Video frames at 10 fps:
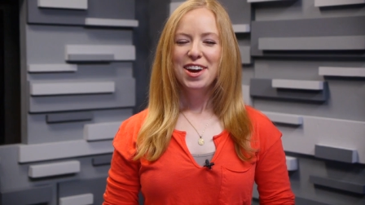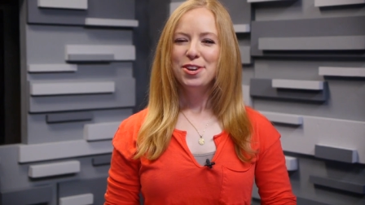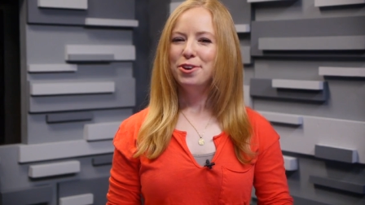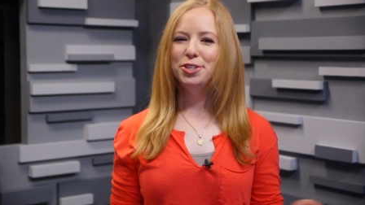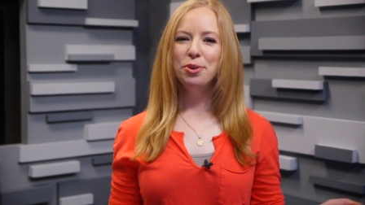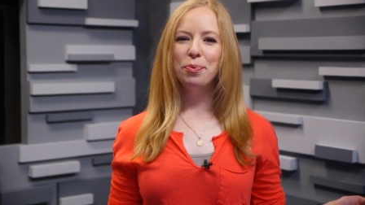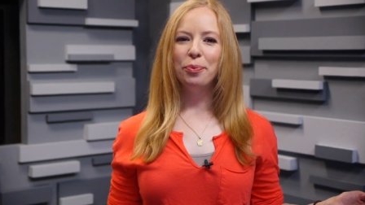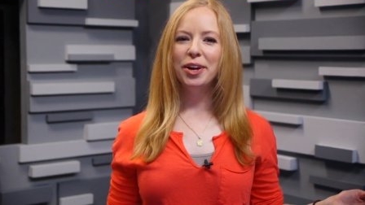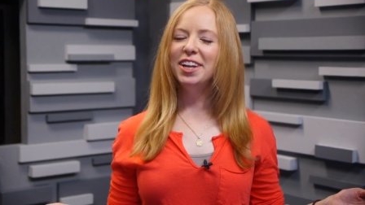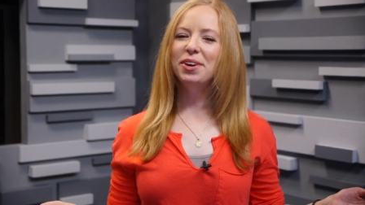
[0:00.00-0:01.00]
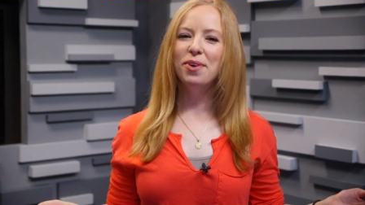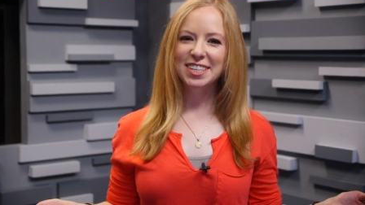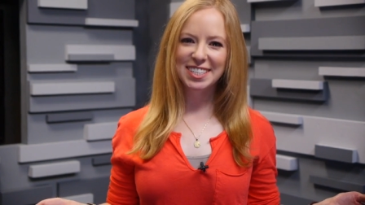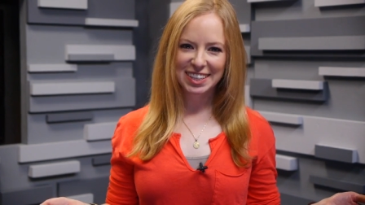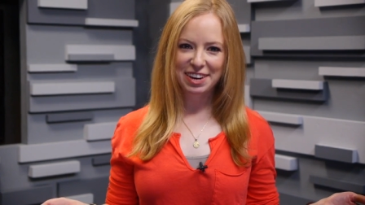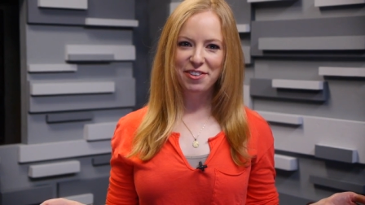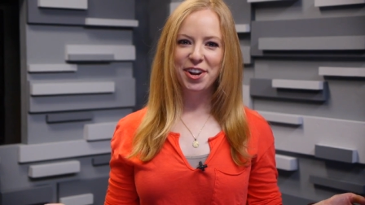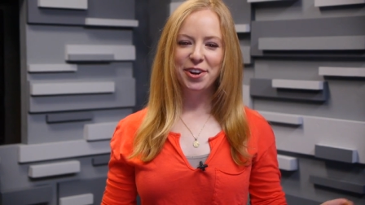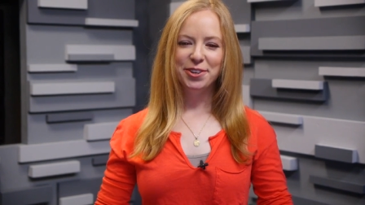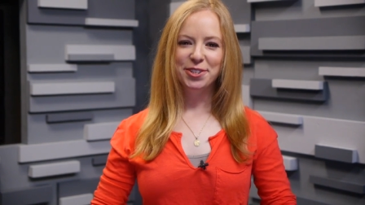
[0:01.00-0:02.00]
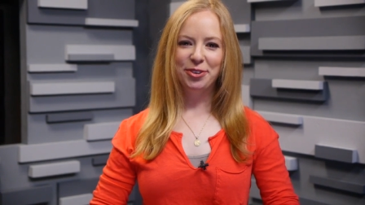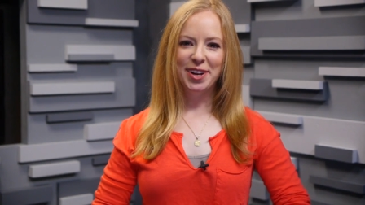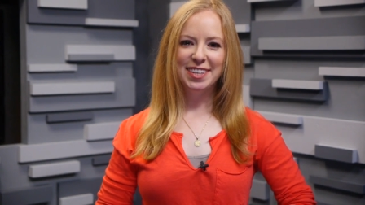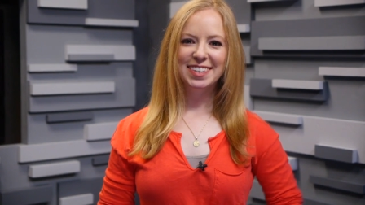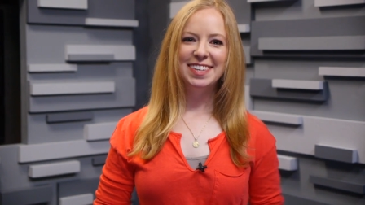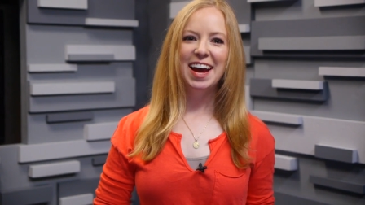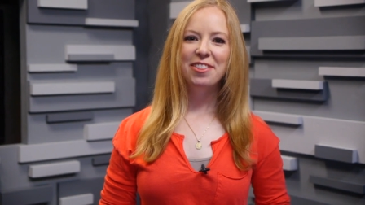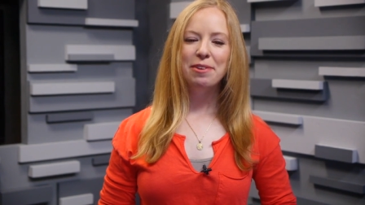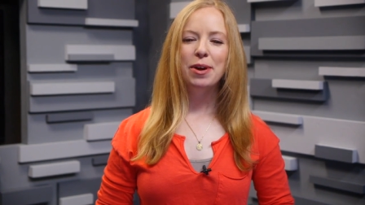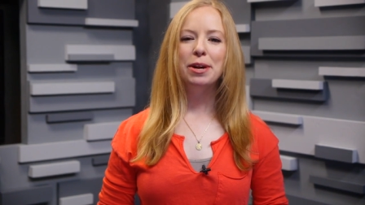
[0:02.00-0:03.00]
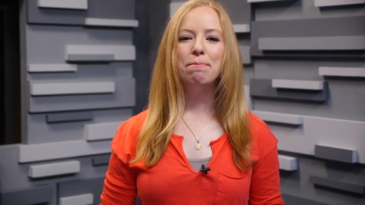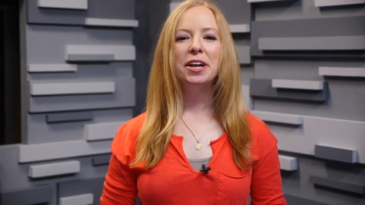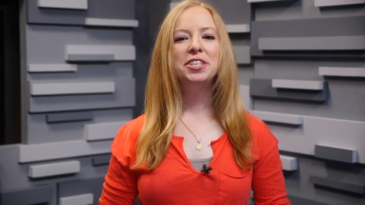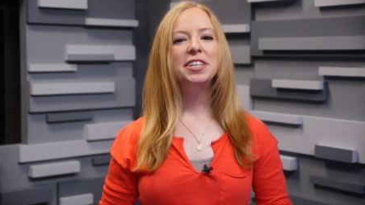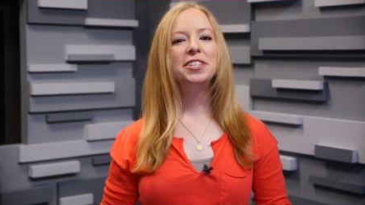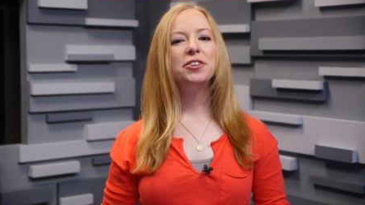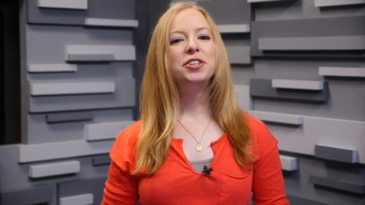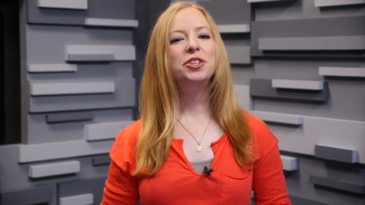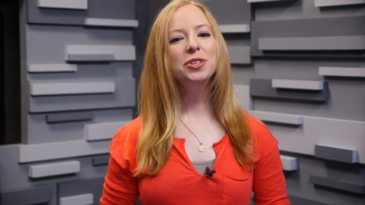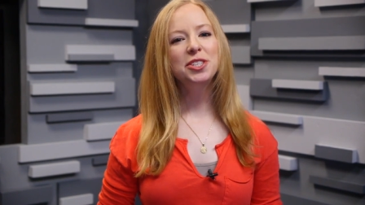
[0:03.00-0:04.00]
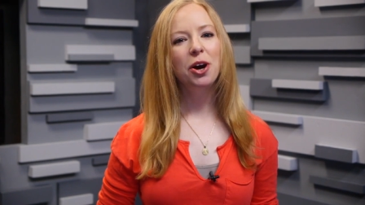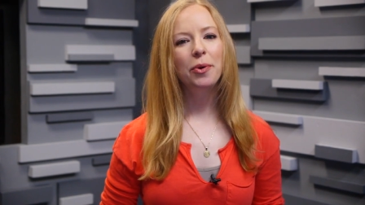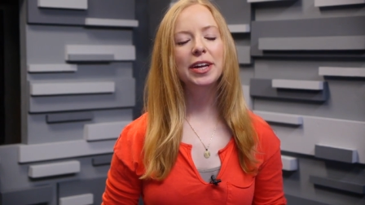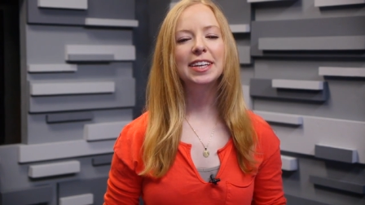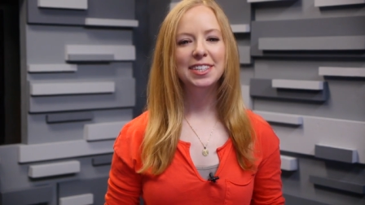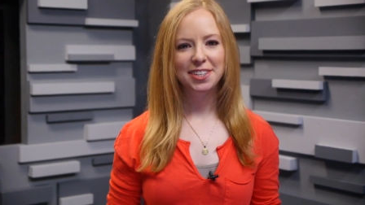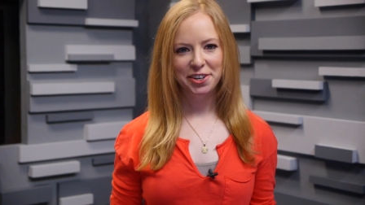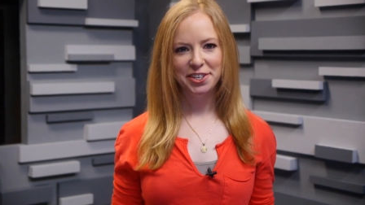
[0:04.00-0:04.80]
YouTube really wants to live on all your screens, and now they've made it much easier to do so, at least on your